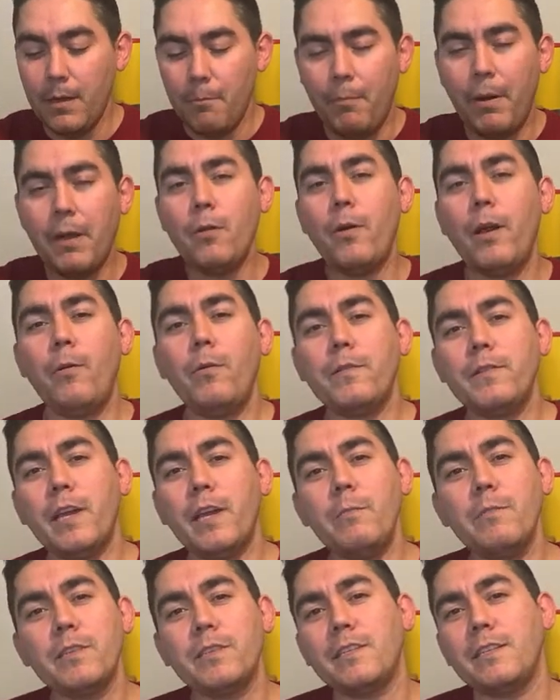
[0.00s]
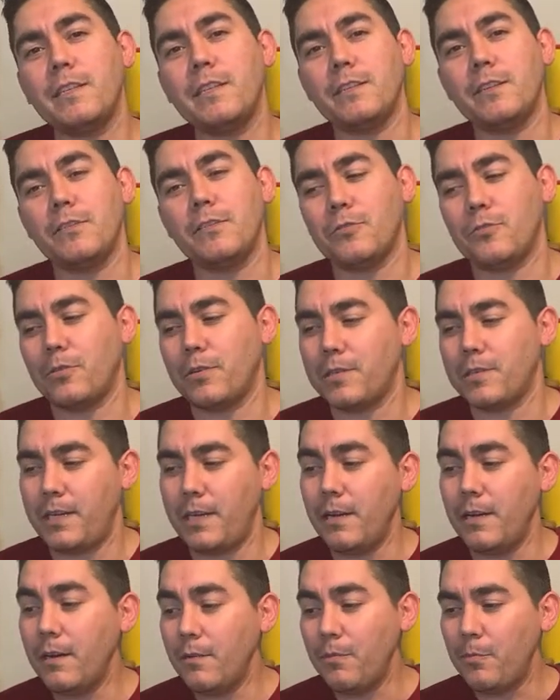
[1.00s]
By the way, what time is it in Honduras?
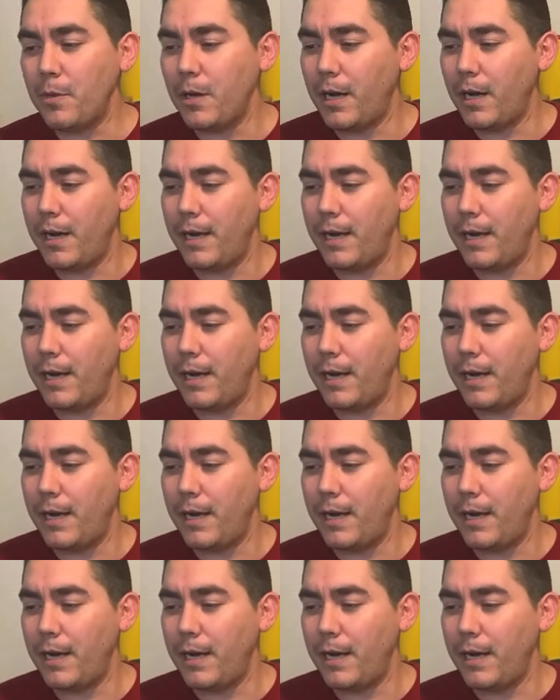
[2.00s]
Here,